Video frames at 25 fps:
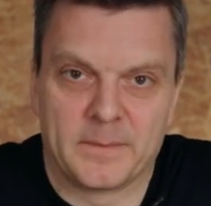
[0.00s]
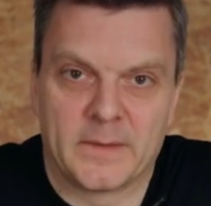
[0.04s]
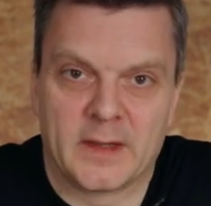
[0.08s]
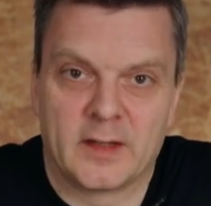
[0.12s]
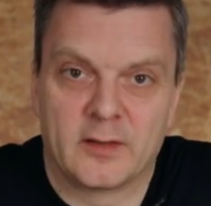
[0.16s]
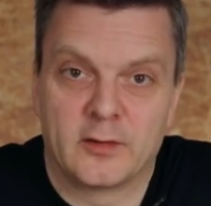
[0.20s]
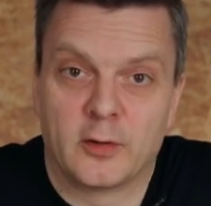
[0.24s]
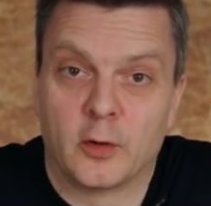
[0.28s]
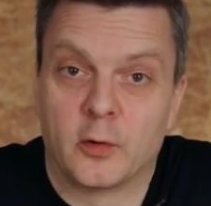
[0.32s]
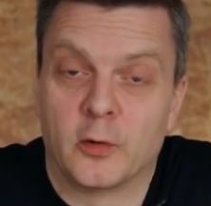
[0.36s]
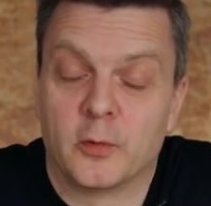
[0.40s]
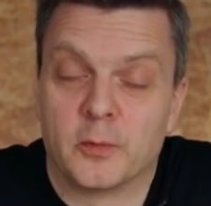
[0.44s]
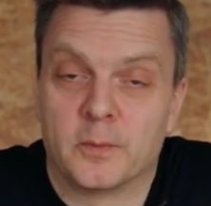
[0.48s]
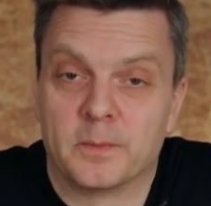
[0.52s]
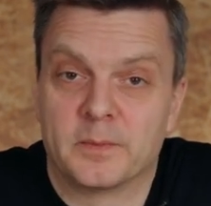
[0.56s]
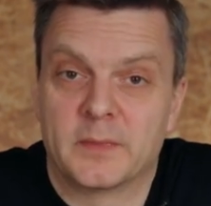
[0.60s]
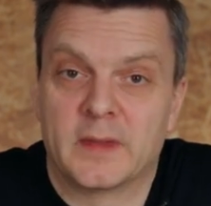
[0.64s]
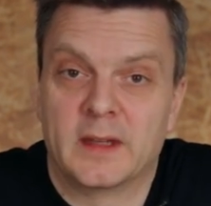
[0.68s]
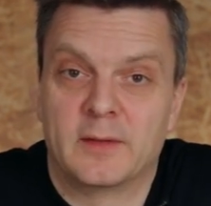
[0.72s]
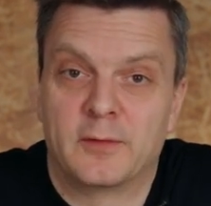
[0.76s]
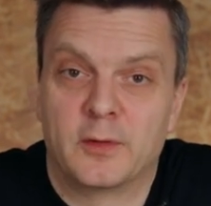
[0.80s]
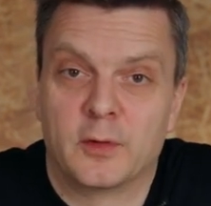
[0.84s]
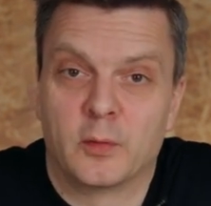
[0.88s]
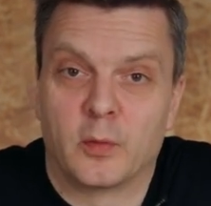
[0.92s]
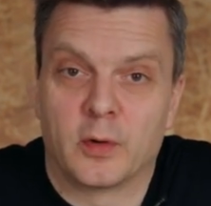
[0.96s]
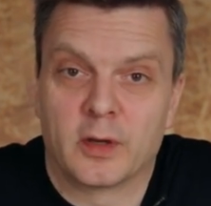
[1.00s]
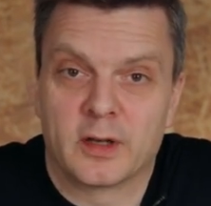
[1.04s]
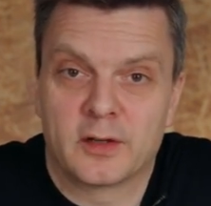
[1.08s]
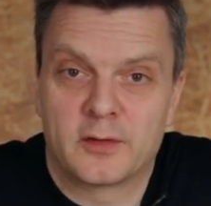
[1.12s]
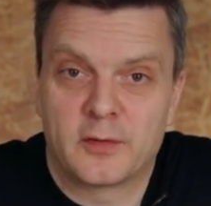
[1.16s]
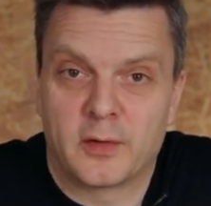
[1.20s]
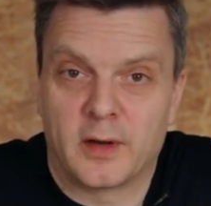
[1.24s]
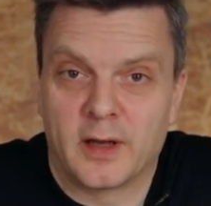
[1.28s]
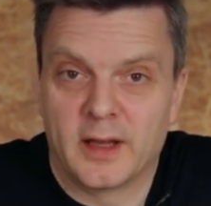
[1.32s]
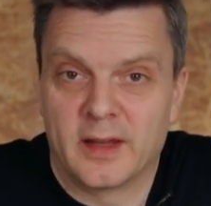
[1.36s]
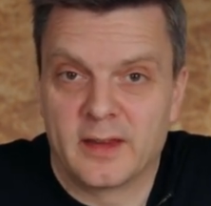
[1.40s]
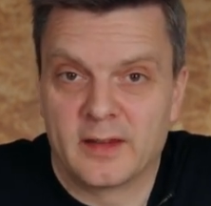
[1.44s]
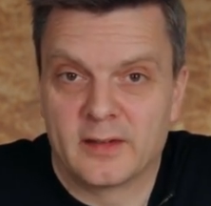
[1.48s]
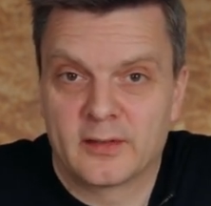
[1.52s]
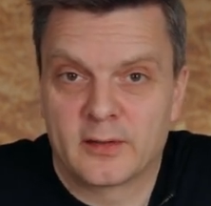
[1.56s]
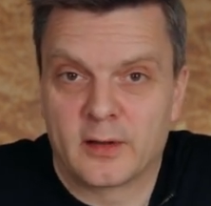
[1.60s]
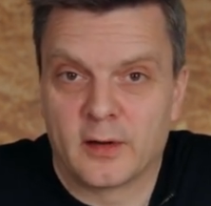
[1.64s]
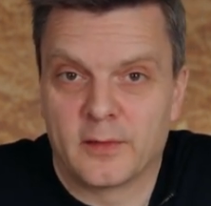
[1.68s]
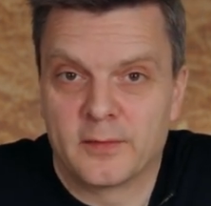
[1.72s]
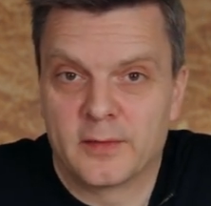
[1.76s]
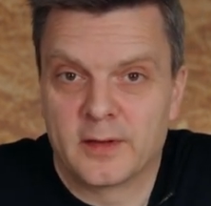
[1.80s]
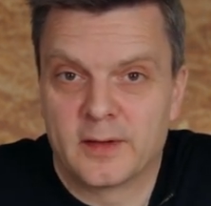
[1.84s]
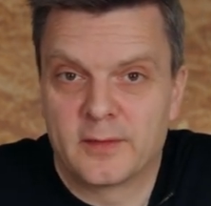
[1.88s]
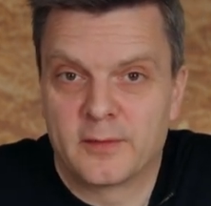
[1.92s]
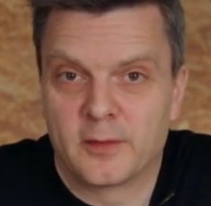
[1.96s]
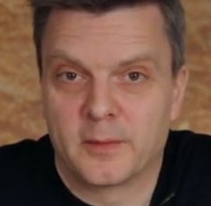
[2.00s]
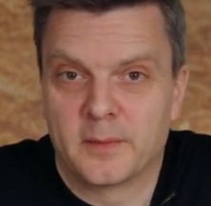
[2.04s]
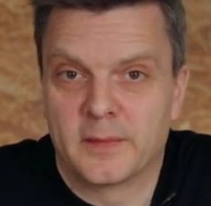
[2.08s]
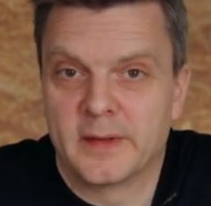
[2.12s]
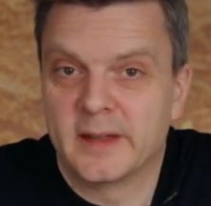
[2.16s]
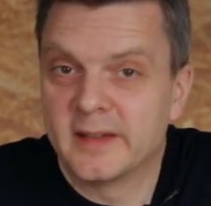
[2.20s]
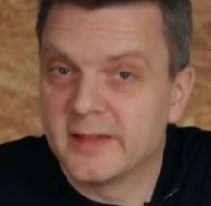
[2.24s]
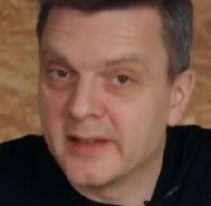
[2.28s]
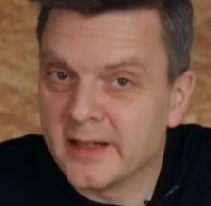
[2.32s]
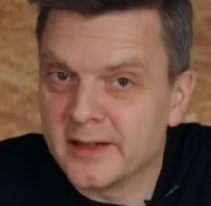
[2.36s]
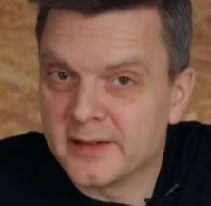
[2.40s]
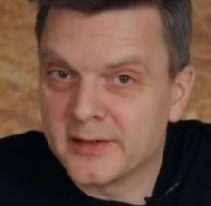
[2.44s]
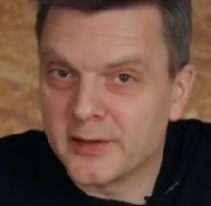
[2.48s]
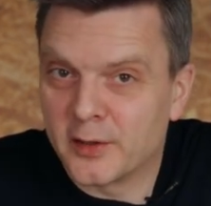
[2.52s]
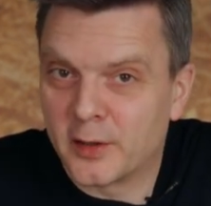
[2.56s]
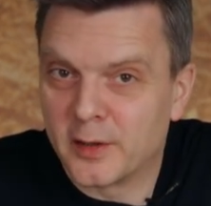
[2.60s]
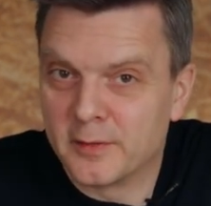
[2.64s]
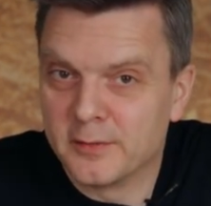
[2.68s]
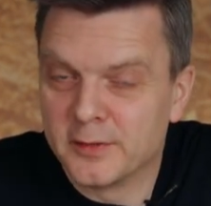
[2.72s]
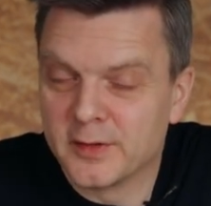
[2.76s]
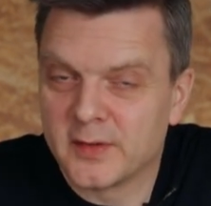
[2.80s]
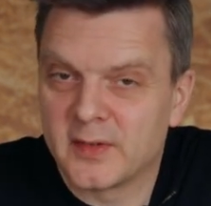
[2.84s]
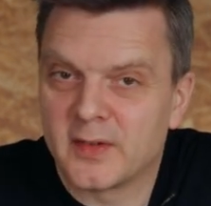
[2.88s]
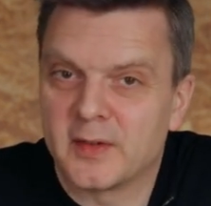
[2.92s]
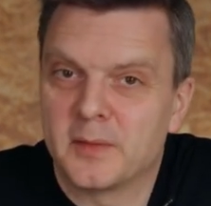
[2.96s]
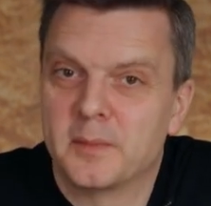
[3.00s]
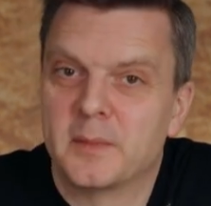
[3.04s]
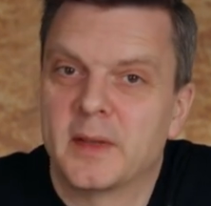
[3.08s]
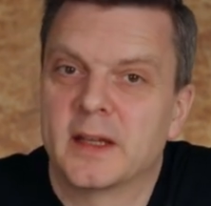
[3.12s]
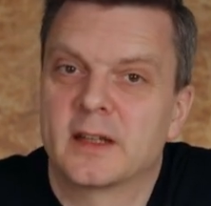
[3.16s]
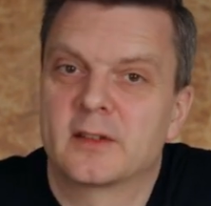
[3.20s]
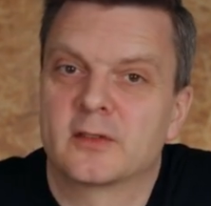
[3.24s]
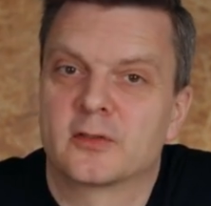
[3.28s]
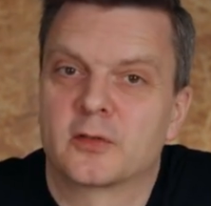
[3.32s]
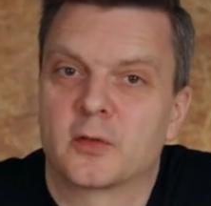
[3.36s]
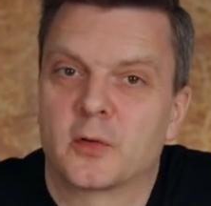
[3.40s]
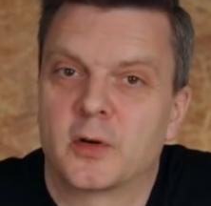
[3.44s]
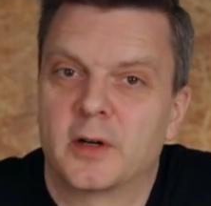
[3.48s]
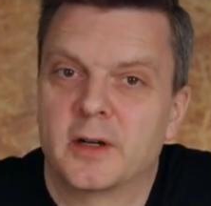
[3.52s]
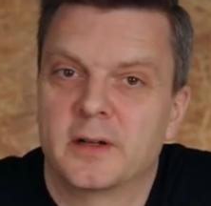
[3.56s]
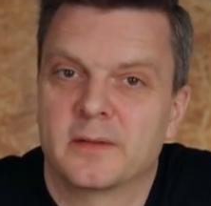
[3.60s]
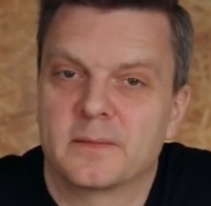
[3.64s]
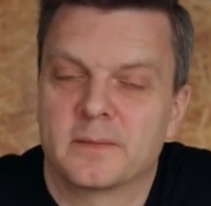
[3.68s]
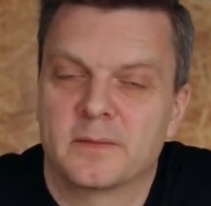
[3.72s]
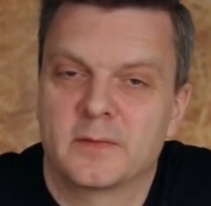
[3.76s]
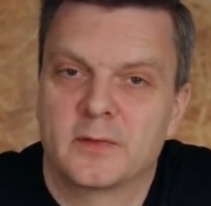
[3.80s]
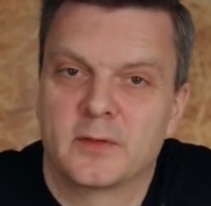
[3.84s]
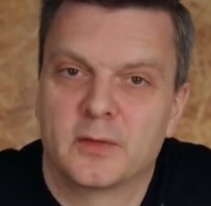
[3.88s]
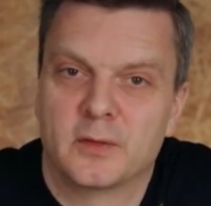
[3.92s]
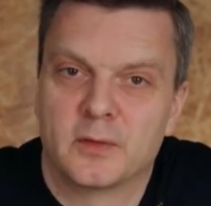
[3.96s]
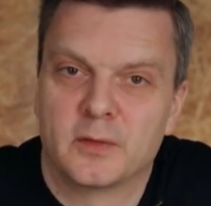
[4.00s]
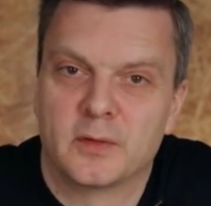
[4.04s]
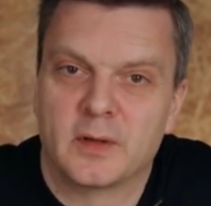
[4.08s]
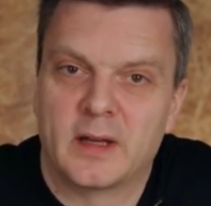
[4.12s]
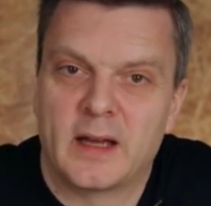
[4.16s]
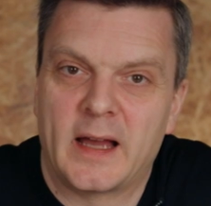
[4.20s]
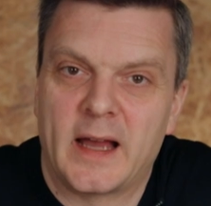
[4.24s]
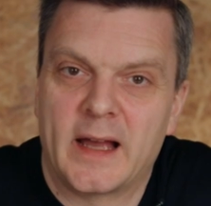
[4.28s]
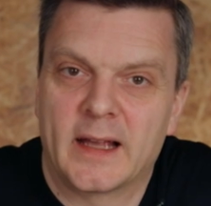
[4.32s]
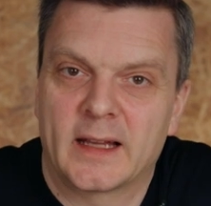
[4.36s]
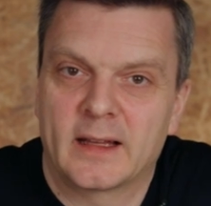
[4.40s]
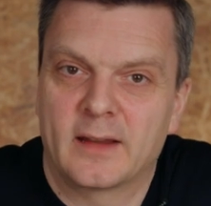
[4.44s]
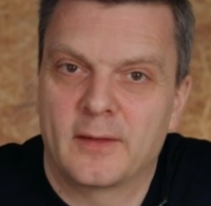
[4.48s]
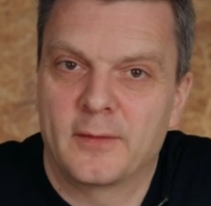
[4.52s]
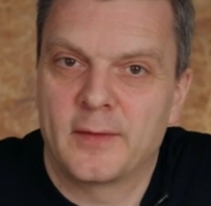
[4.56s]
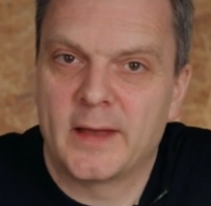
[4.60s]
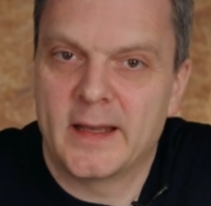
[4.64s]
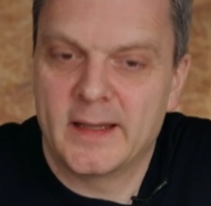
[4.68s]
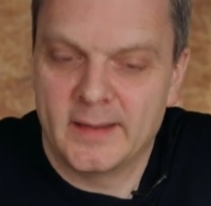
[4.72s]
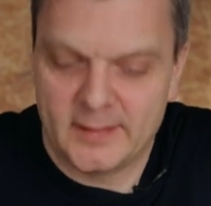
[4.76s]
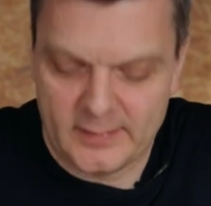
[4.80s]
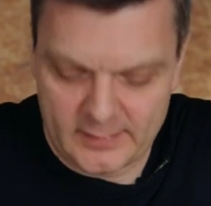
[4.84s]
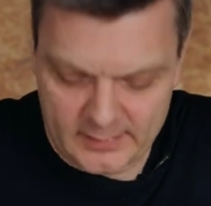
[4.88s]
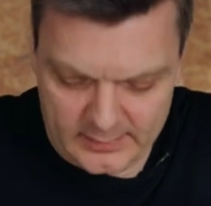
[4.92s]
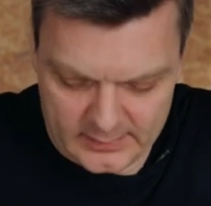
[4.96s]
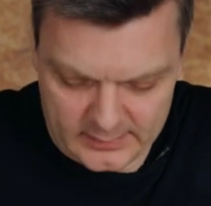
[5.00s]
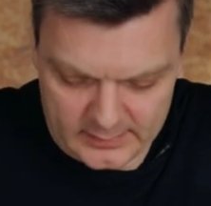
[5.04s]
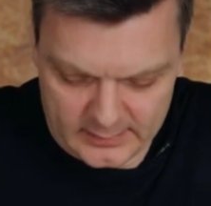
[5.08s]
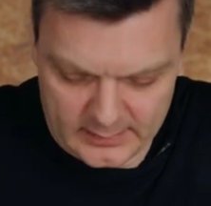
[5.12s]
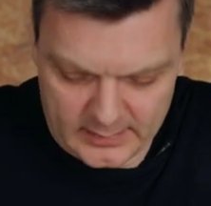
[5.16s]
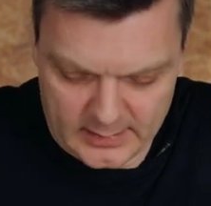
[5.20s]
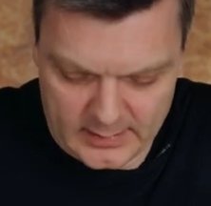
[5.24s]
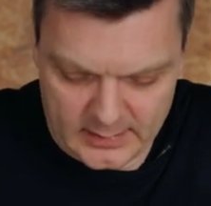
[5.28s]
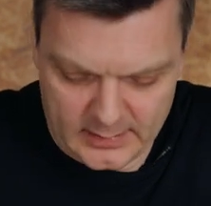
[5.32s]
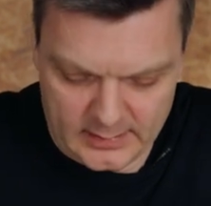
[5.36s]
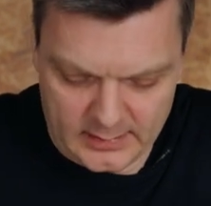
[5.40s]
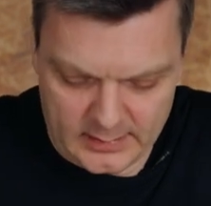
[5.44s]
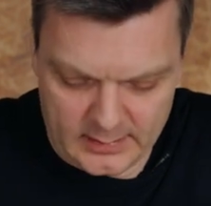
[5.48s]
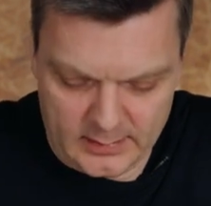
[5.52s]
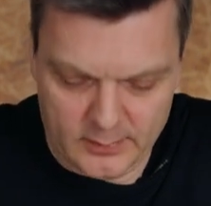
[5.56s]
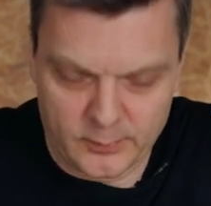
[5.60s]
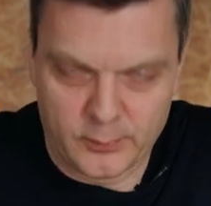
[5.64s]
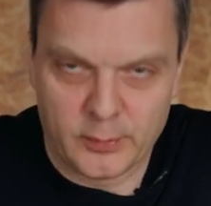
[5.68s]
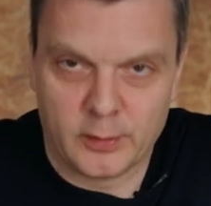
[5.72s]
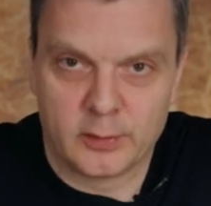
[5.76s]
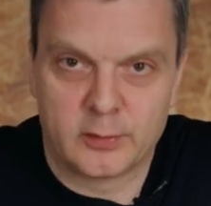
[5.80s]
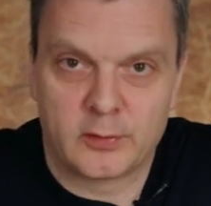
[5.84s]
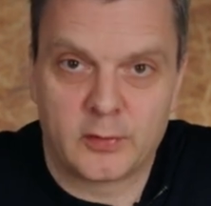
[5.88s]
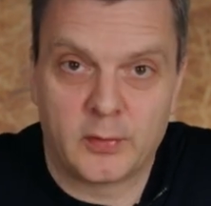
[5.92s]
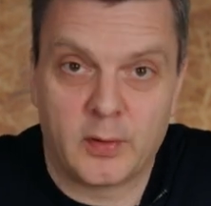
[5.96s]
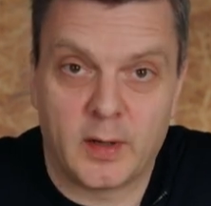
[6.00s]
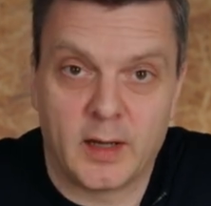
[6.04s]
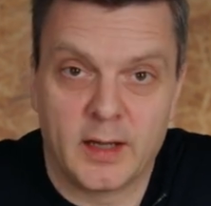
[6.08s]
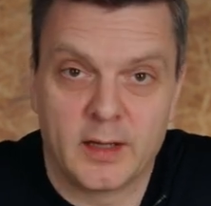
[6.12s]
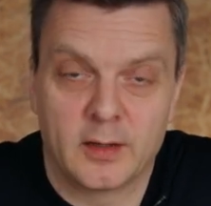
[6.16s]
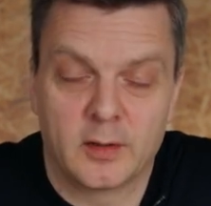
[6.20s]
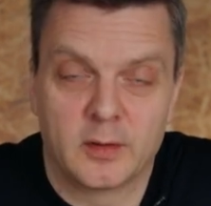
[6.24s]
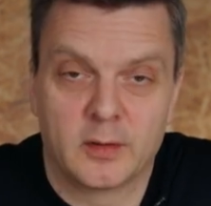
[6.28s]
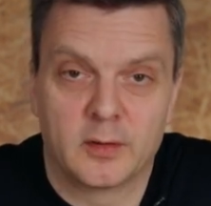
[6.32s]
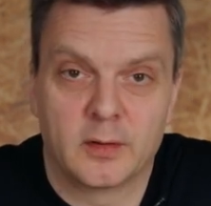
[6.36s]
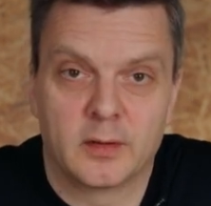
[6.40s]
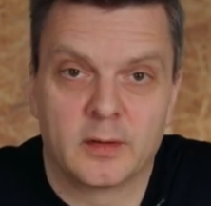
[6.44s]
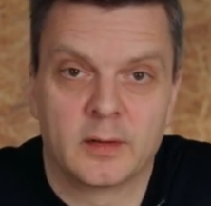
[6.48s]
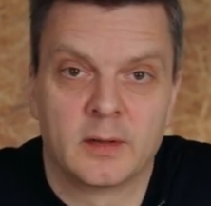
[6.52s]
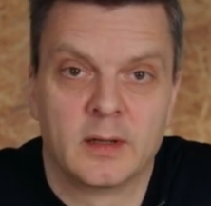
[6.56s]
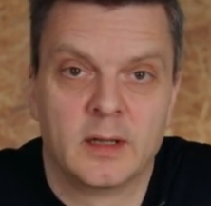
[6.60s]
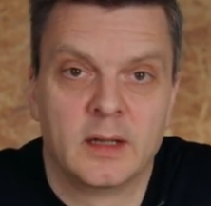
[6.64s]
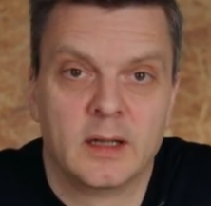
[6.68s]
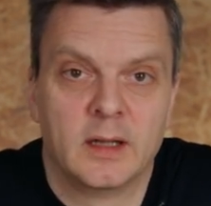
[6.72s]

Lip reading: So if you want to try this coffee from this year's harvest, make sure to act fast, and we'll try to